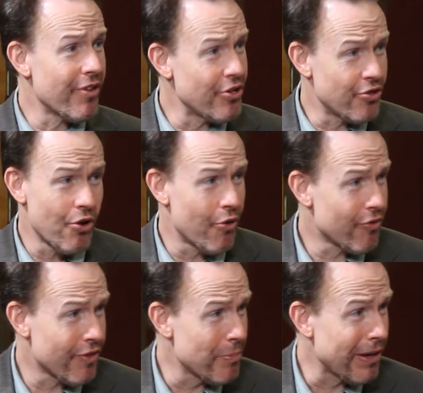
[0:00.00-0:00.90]
They've
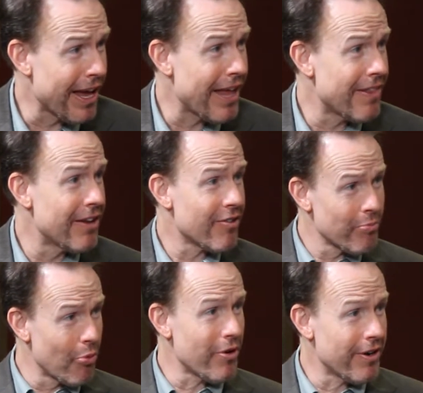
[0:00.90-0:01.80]
chosen the plan that is
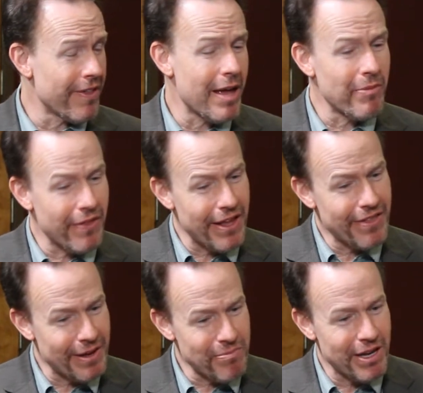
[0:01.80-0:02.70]
important to them, that they
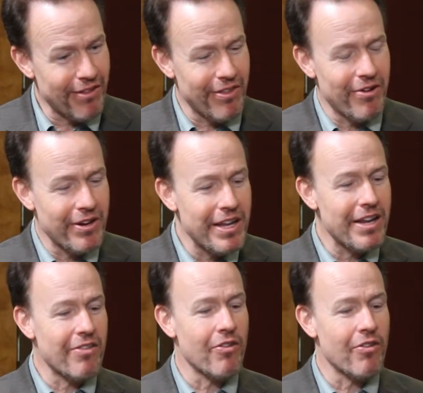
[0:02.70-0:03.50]
think meets their needs.